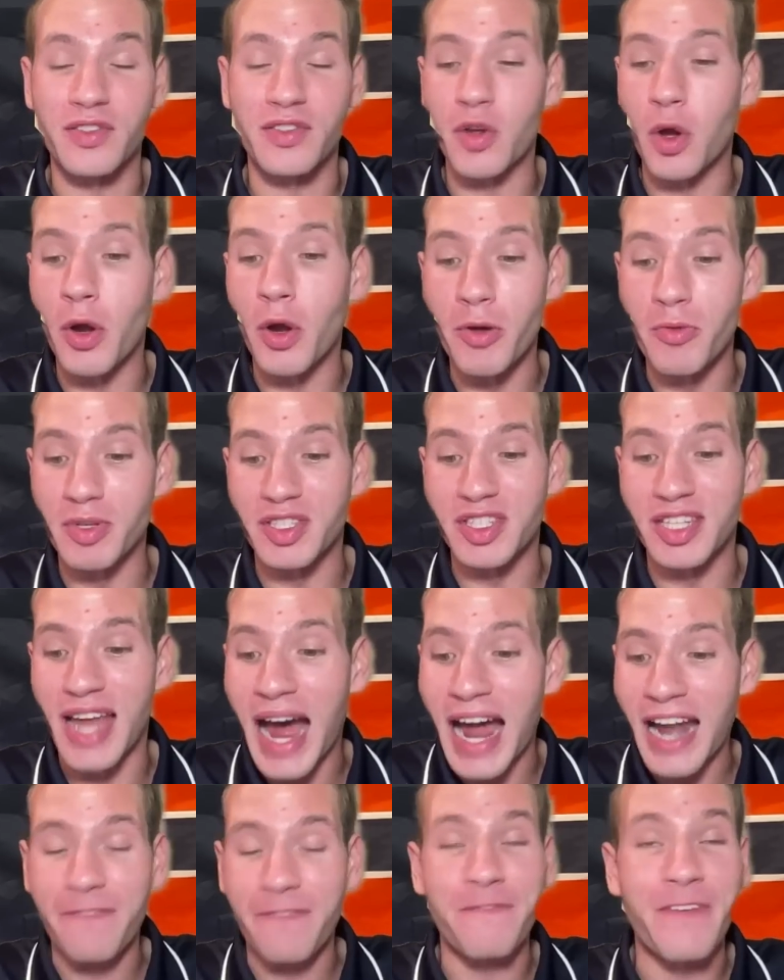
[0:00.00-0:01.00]
So it was
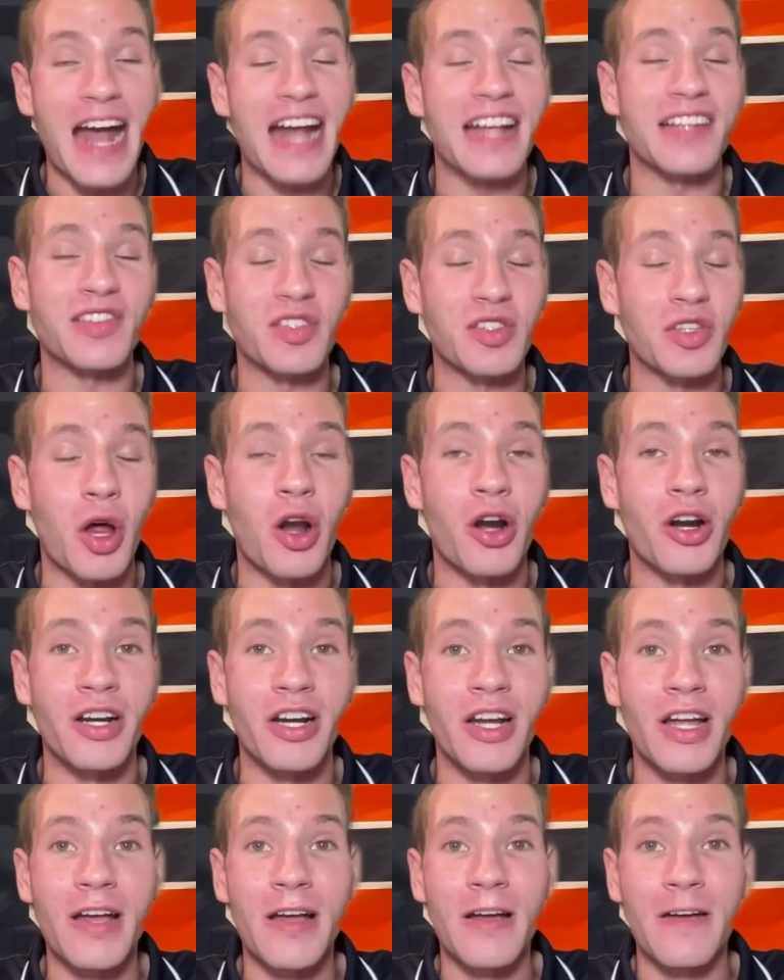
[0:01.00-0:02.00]
not a fast start
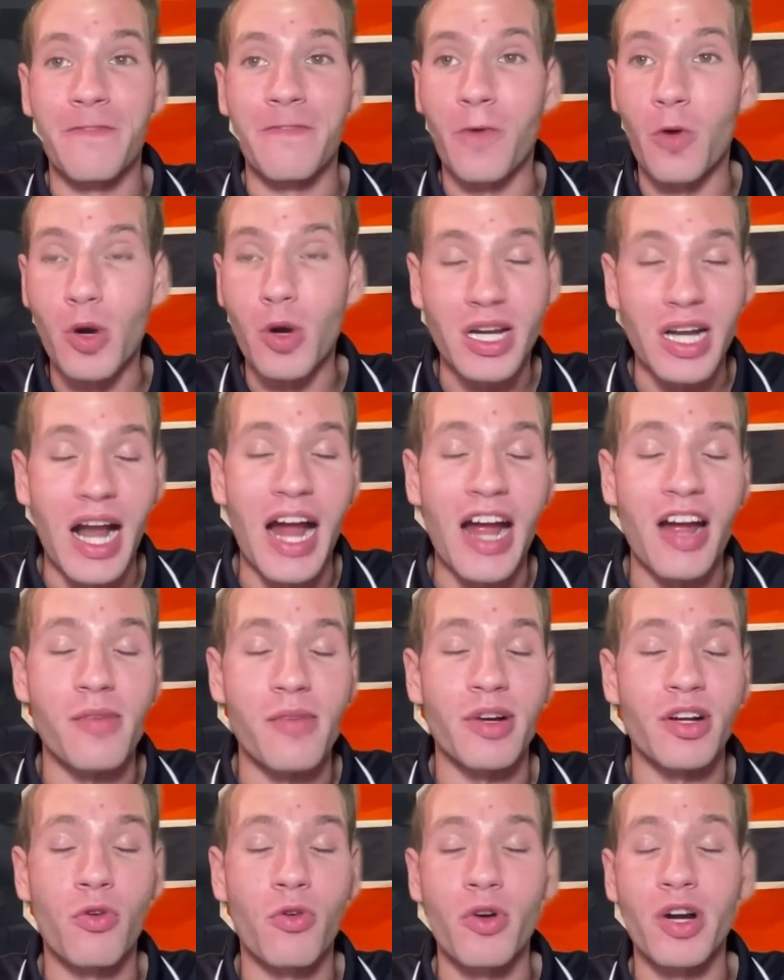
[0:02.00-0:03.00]
for Kyle
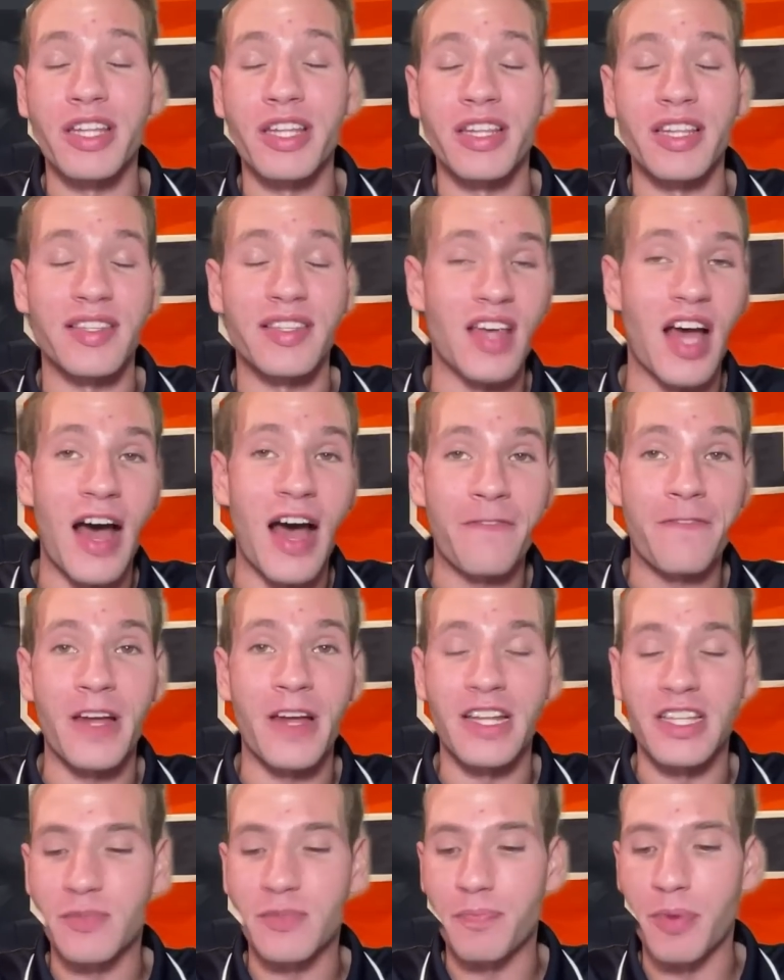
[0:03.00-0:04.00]
McCord in this offense.